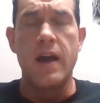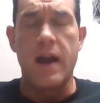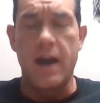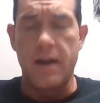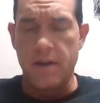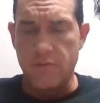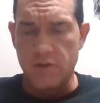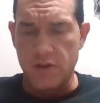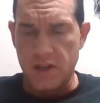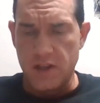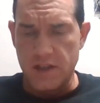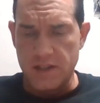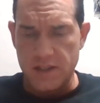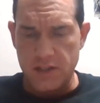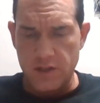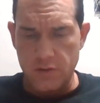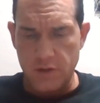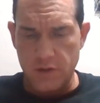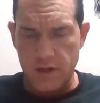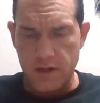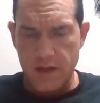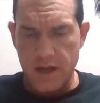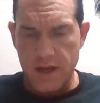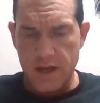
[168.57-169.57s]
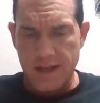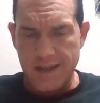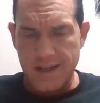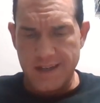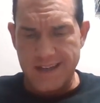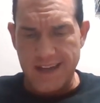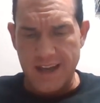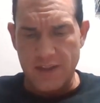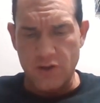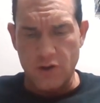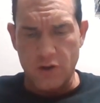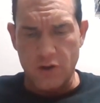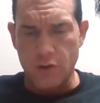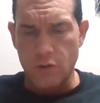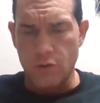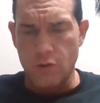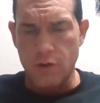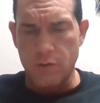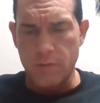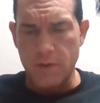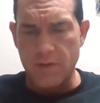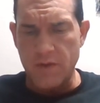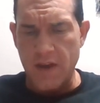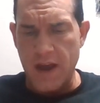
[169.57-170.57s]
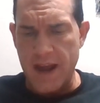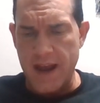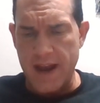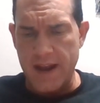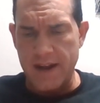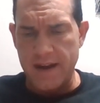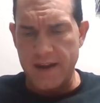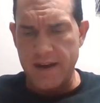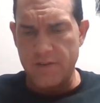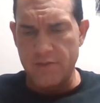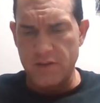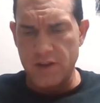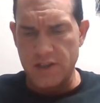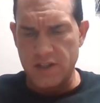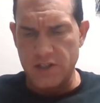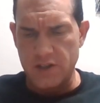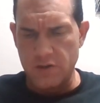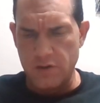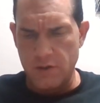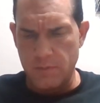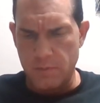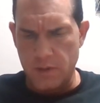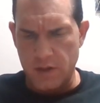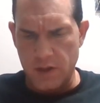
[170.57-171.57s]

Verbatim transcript: I never listened to it. Death or Glory. We've had it. Never listened to it.